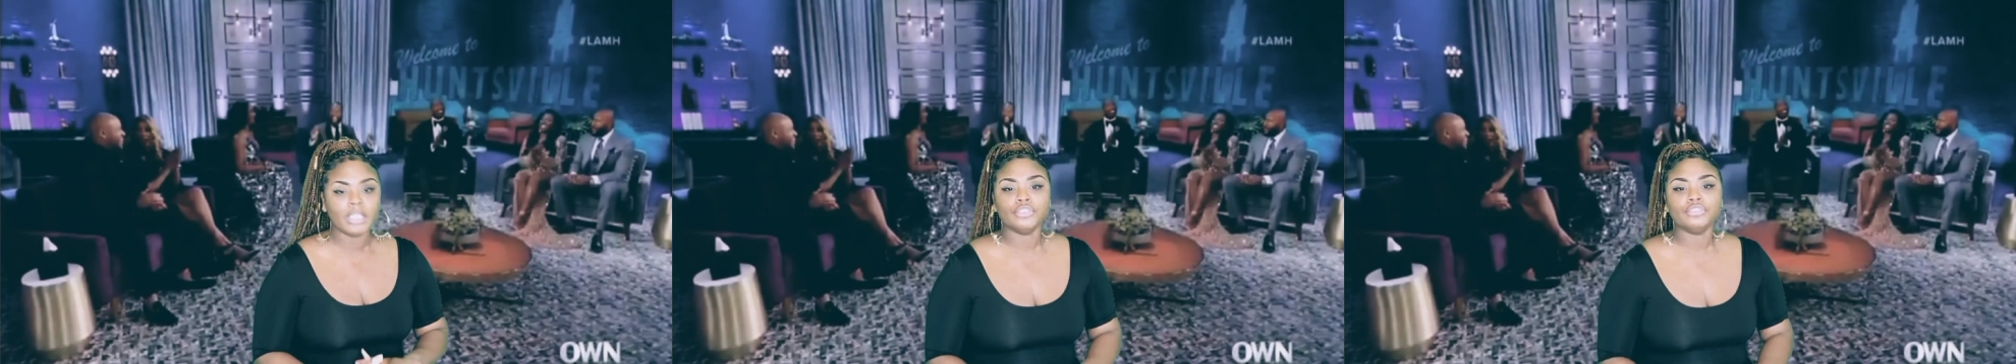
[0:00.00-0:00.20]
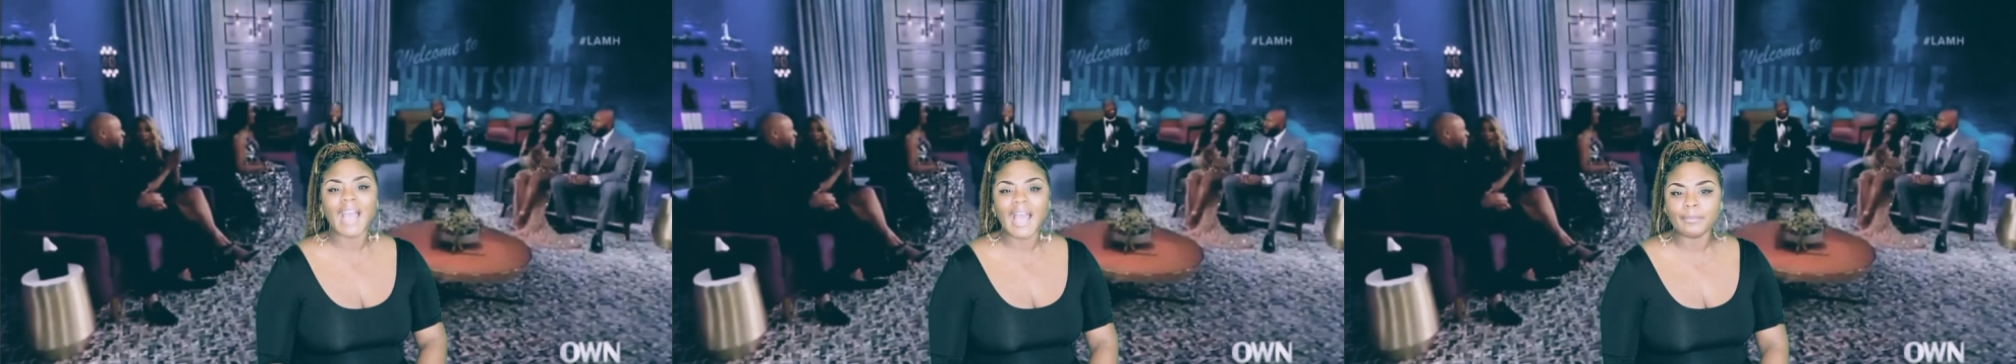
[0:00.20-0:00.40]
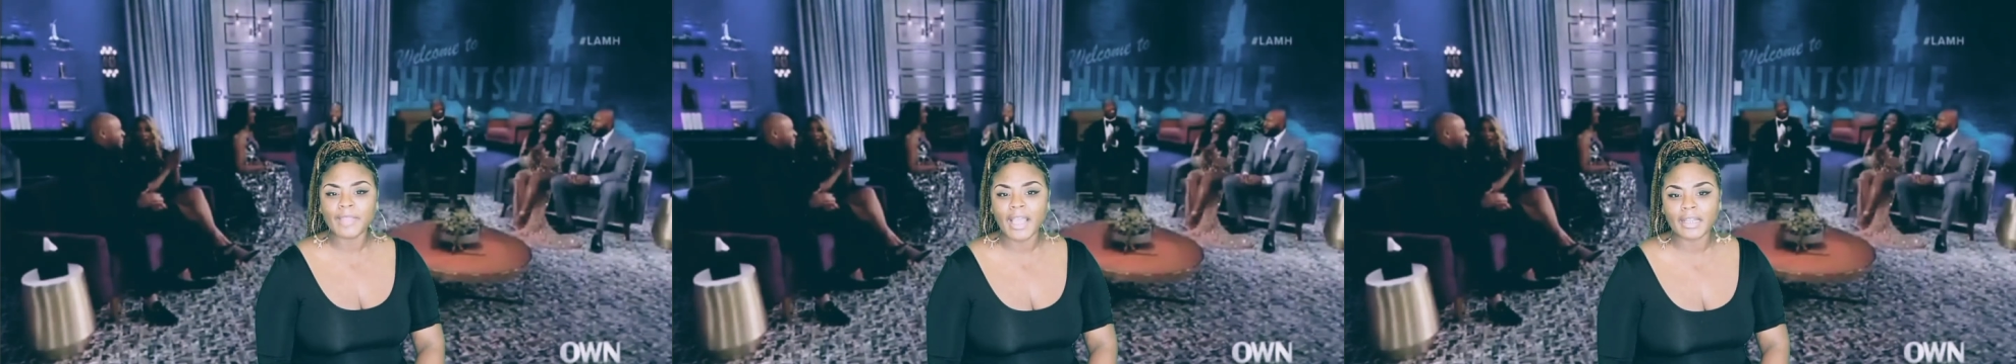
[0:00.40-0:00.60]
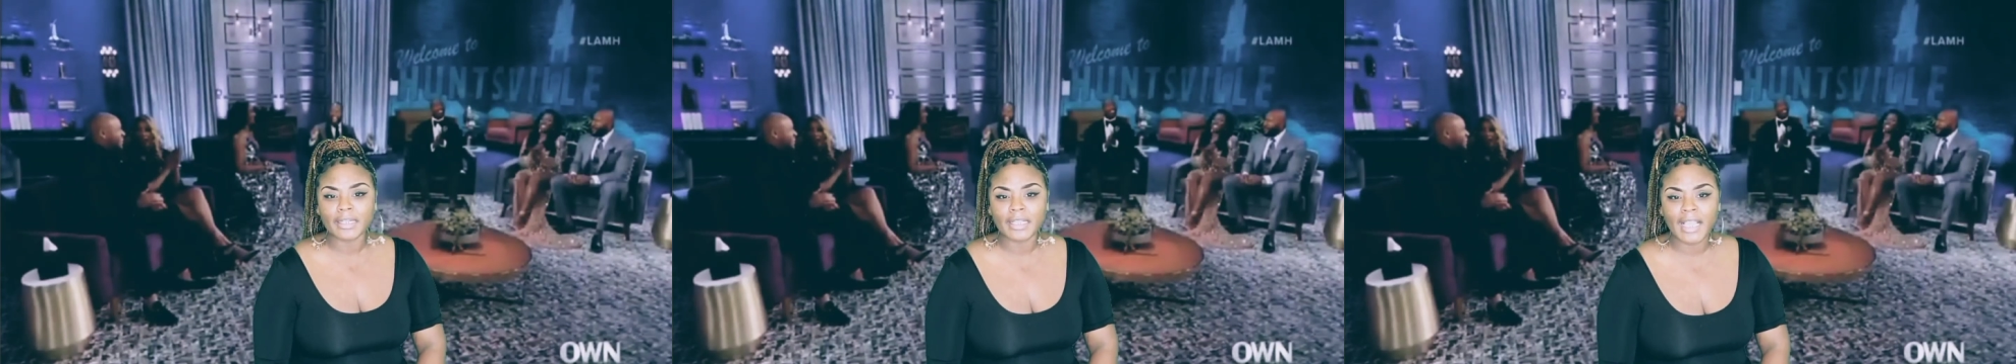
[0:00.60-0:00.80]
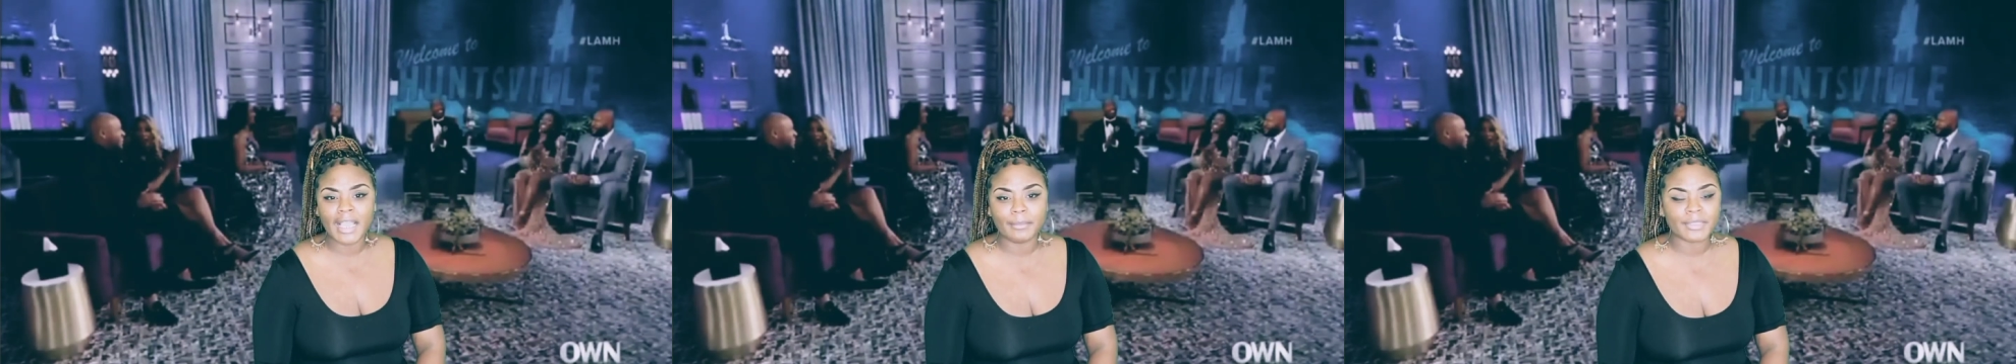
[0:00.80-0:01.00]
Drop down in
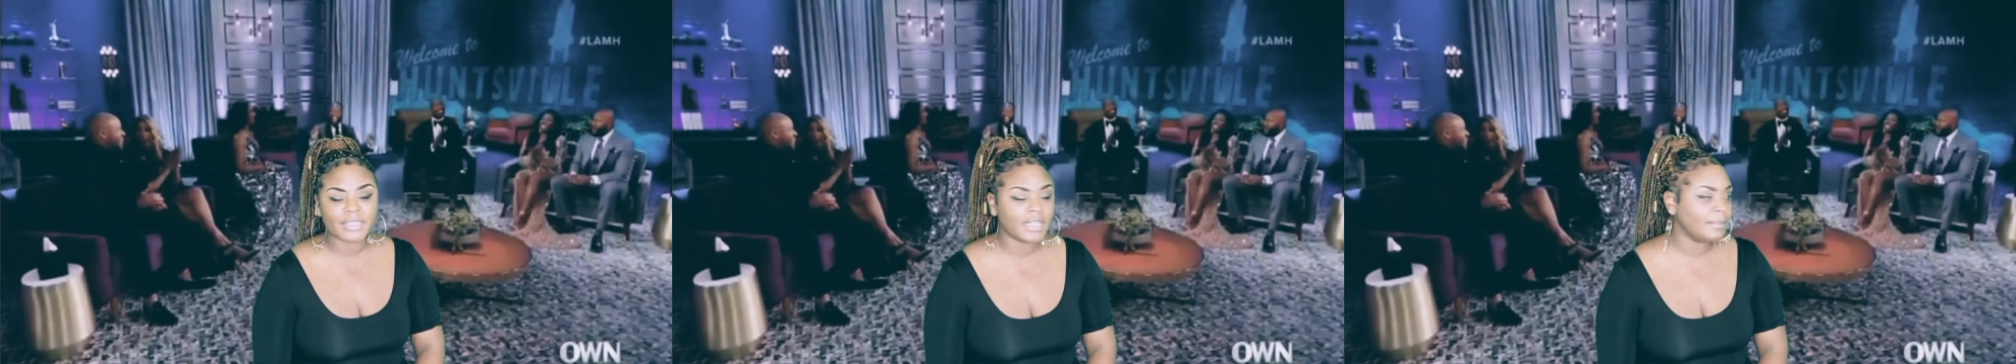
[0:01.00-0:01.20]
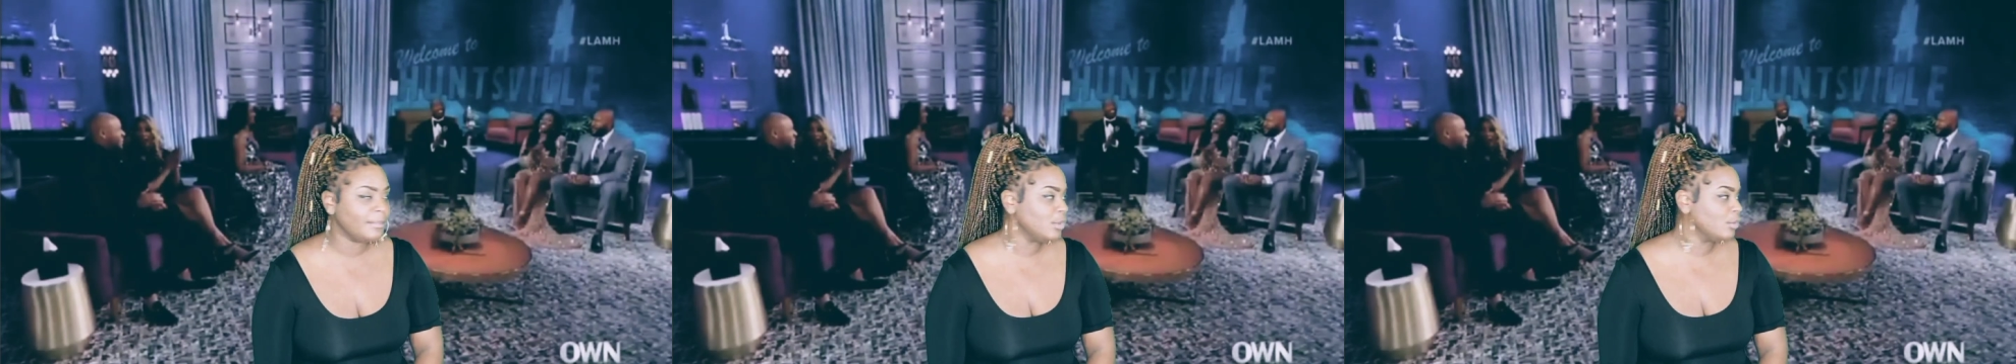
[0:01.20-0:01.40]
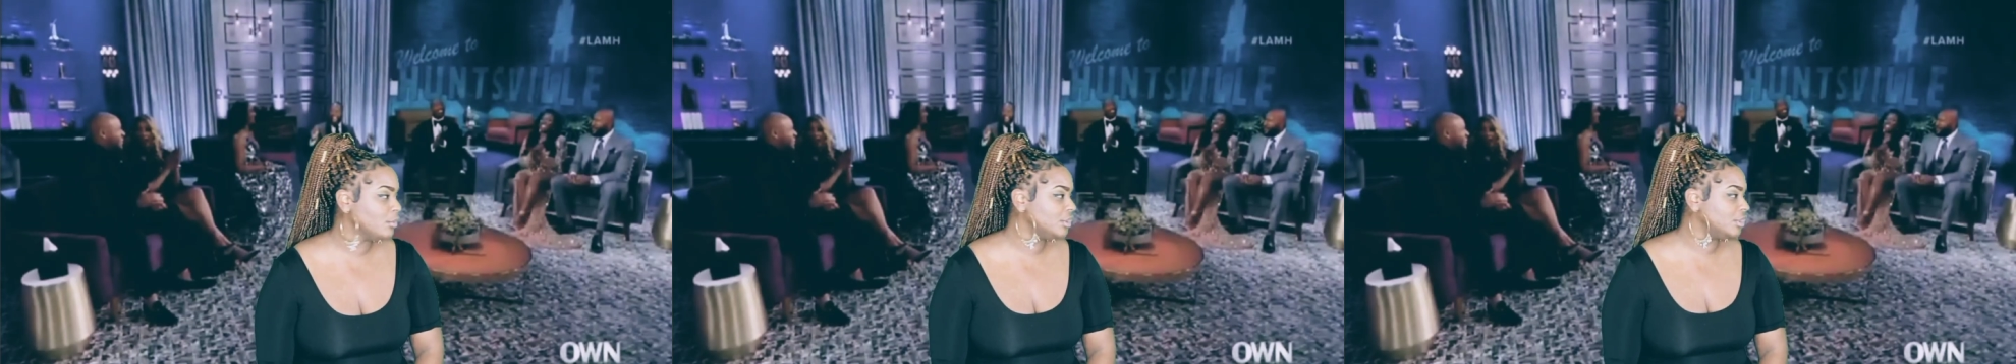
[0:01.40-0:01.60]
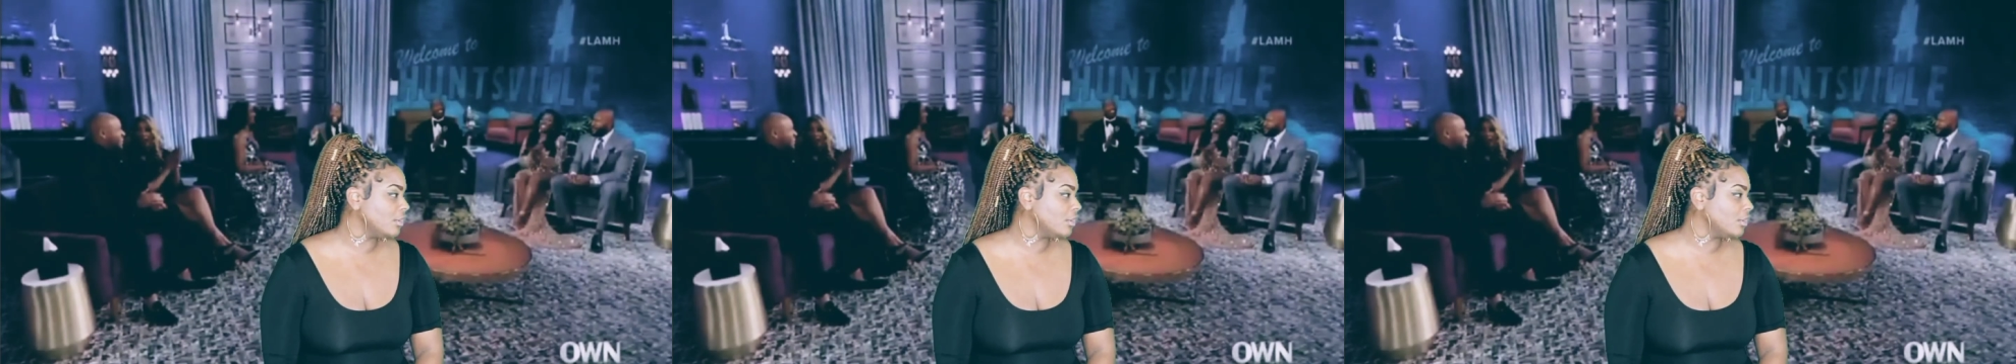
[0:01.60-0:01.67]
the comments and let me know what